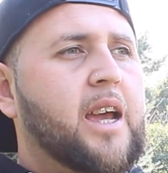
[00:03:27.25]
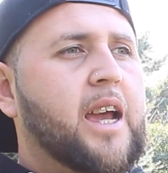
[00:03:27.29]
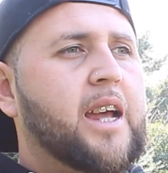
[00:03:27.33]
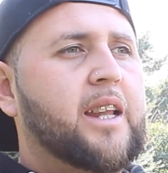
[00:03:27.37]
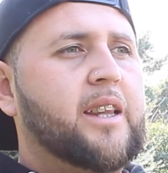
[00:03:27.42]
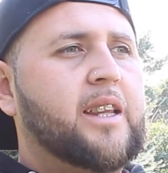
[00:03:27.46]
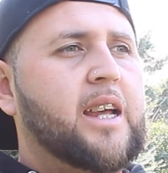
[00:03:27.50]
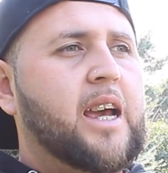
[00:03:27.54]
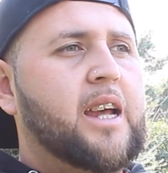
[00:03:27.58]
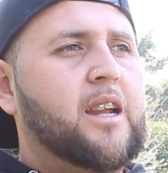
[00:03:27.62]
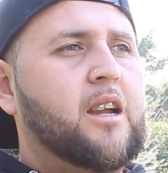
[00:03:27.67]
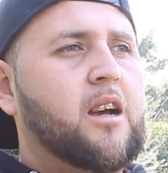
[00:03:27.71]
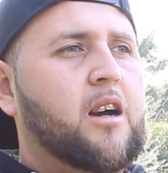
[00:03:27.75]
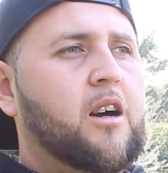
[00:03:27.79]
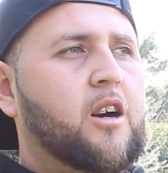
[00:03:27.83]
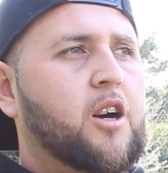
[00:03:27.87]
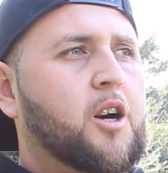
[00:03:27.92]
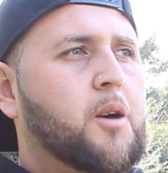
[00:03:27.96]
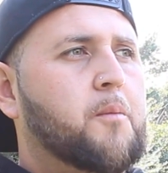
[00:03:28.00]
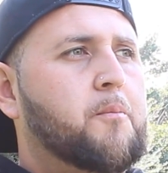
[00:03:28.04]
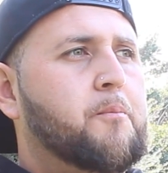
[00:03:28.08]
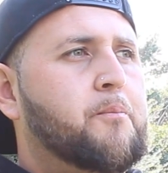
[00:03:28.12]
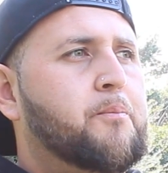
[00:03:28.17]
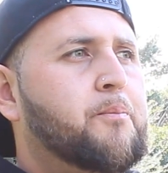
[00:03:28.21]
And then
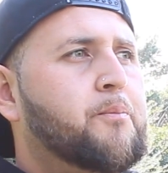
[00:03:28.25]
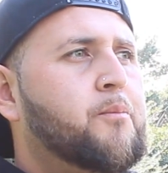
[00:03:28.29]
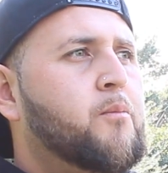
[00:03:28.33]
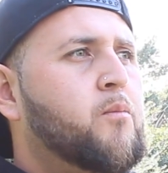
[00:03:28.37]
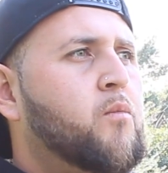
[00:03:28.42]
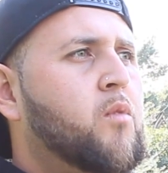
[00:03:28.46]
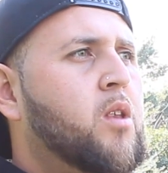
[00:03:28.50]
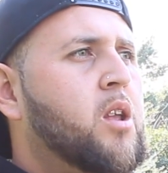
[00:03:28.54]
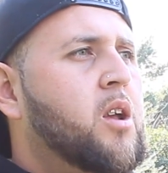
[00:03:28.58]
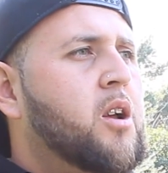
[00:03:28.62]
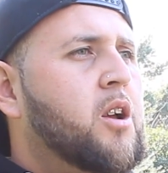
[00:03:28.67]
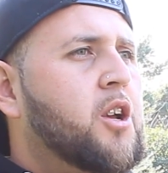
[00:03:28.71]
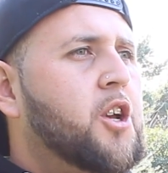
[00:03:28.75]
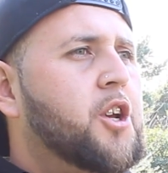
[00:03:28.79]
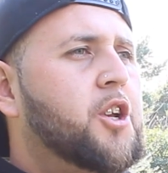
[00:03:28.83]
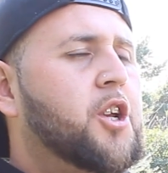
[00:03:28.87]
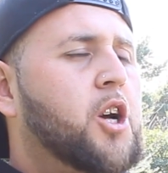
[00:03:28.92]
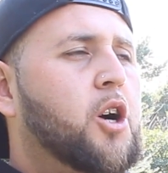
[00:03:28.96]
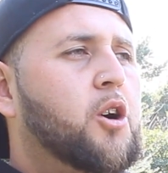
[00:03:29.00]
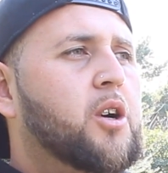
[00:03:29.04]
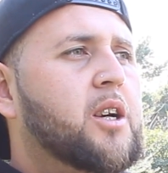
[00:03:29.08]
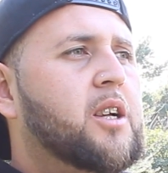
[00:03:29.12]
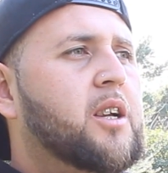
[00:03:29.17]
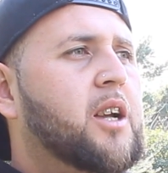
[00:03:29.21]
you
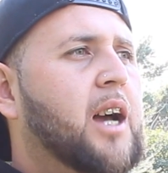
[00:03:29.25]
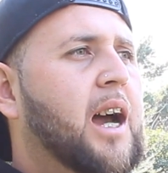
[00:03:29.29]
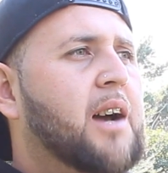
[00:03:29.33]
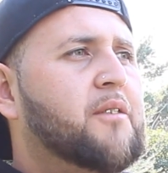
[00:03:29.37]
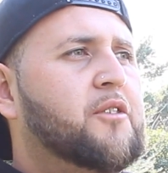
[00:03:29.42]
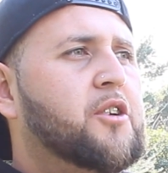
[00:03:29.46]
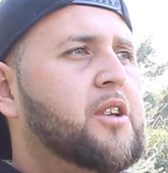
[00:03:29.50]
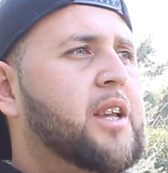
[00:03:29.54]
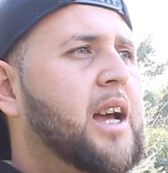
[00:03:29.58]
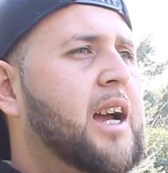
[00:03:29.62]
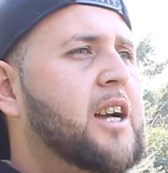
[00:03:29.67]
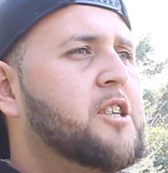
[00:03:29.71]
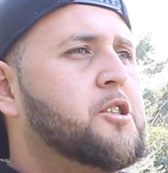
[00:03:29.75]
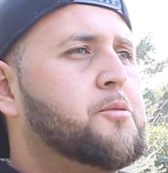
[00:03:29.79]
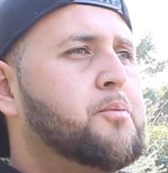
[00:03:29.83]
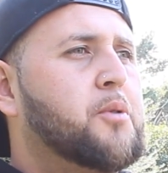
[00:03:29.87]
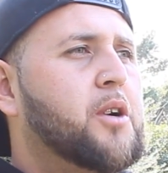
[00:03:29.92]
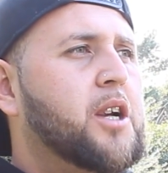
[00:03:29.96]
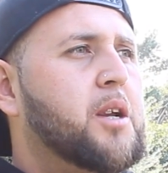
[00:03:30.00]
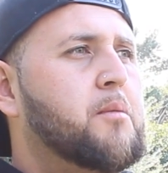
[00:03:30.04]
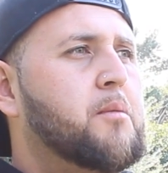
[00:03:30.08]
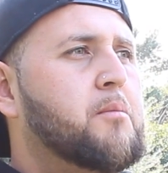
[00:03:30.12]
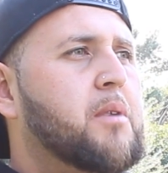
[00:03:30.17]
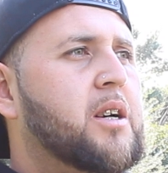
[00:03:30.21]
know, after that, it's
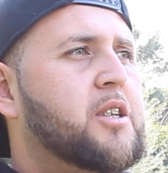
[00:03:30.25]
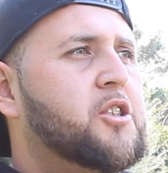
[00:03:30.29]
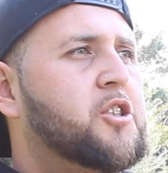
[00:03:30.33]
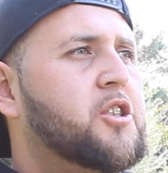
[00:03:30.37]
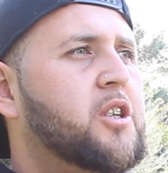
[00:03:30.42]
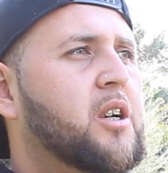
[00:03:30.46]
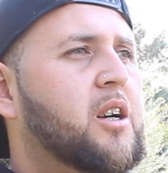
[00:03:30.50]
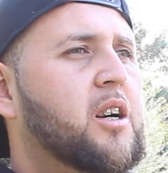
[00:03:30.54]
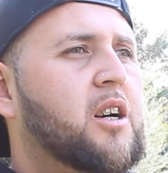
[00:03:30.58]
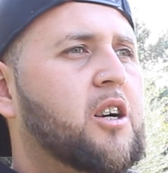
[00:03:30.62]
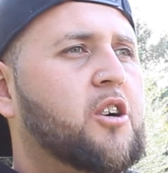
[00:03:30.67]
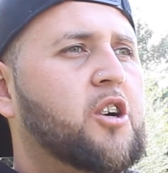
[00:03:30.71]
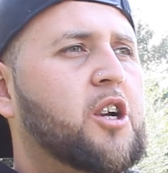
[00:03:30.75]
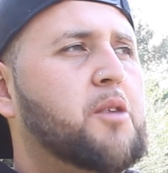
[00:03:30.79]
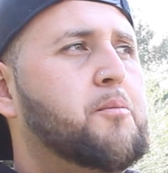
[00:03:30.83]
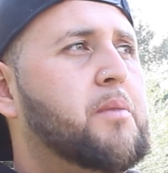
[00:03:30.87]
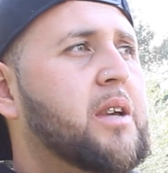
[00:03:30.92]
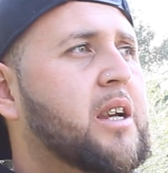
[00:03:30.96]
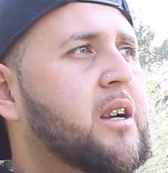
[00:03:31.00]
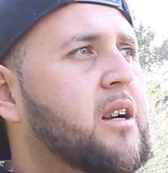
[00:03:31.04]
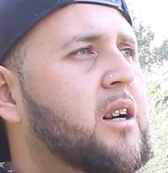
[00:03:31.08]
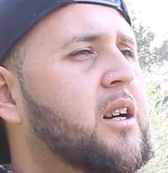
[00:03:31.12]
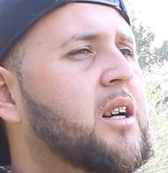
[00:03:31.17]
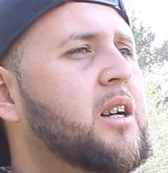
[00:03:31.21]
pretty much going to
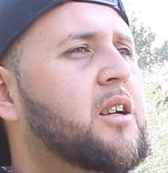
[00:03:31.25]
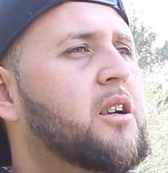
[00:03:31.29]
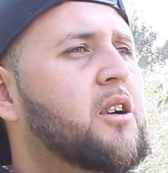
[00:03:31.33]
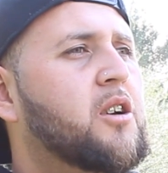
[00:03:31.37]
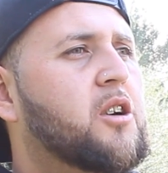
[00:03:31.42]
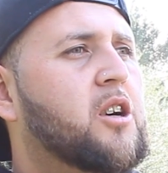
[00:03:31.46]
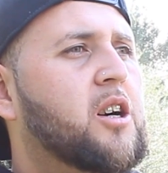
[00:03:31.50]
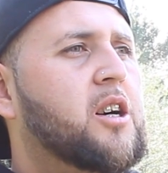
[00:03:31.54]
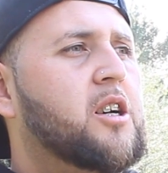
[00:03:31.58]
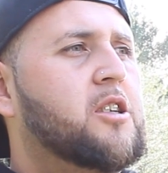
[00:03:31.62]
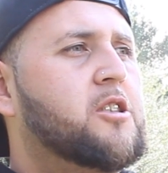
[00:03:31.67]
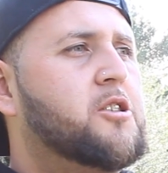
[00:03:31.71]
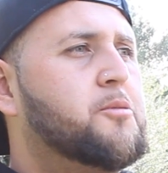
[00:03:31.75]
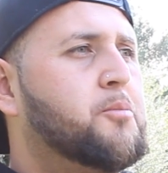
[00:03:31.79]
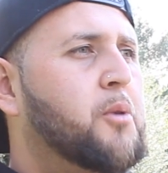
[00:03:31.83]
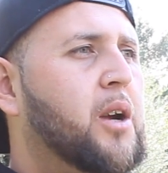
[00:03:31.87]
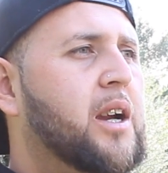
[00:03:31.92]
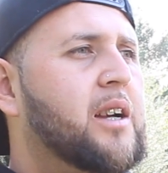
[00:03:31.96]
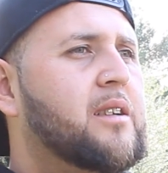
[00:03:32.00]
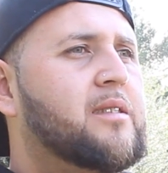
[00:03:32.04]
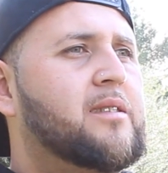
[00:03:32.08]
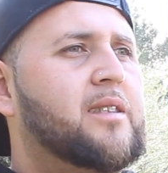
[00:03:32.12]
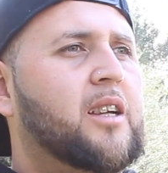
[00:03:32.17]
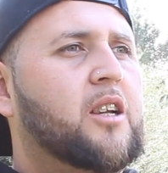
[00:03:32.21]
be good. Spray
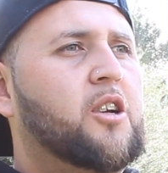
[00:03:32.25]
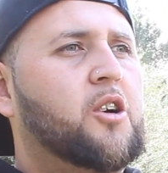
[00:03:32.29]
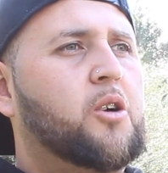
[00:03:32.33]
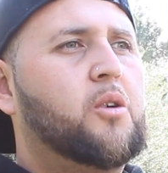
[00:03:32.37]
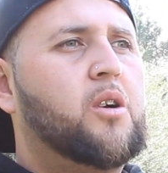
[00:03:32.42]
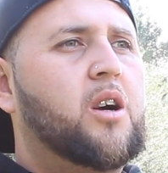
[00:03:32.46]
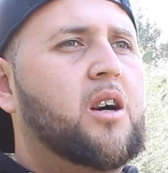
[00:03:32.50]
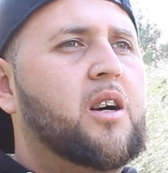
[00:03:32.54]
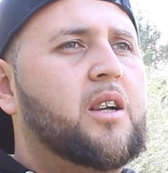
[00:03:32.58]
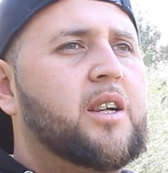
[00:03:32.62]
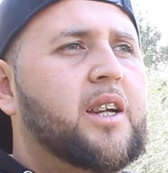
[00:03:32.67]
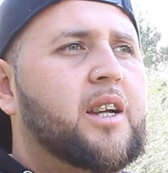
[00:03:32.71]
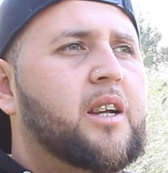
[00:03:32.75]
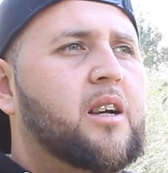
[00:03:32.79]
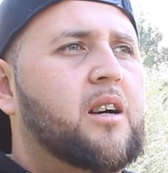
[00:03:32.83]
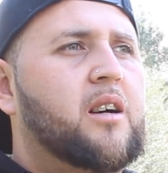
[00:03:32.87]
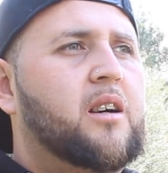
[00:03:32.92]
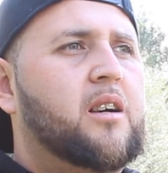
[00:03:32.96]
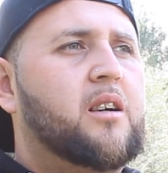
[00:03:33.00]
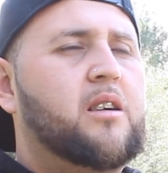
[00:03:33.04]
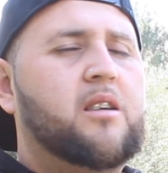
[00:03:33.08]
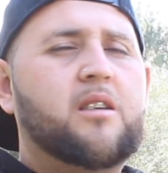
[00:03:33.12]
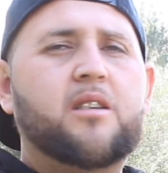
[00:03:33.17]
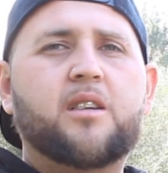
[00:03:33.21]
a sealer on and
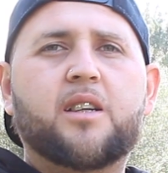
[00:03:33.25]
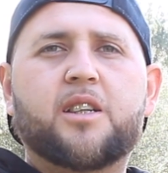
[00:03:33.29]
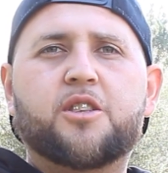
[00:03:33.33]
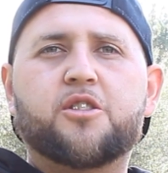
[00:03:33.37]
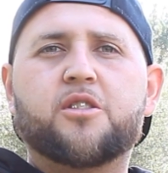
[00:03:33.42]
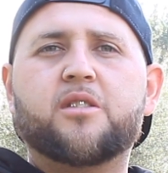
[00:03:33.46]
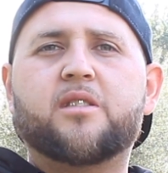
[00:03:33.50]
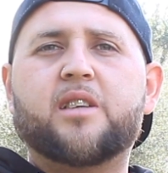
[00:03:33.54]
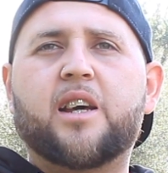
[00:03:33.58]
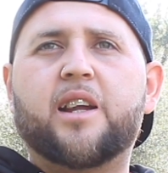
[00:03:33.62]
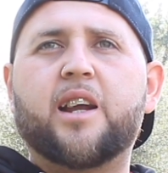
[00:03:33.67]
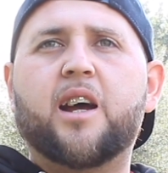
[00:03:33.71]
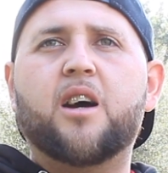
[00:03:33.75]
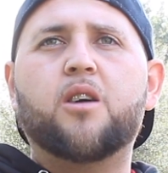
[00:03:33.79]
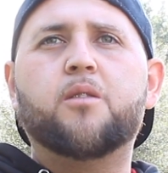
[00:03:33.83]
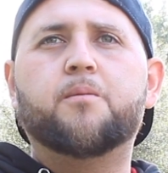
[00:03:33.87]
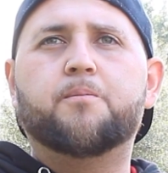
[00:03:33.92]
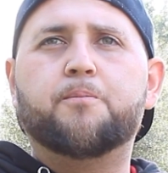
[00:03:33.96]
just head out.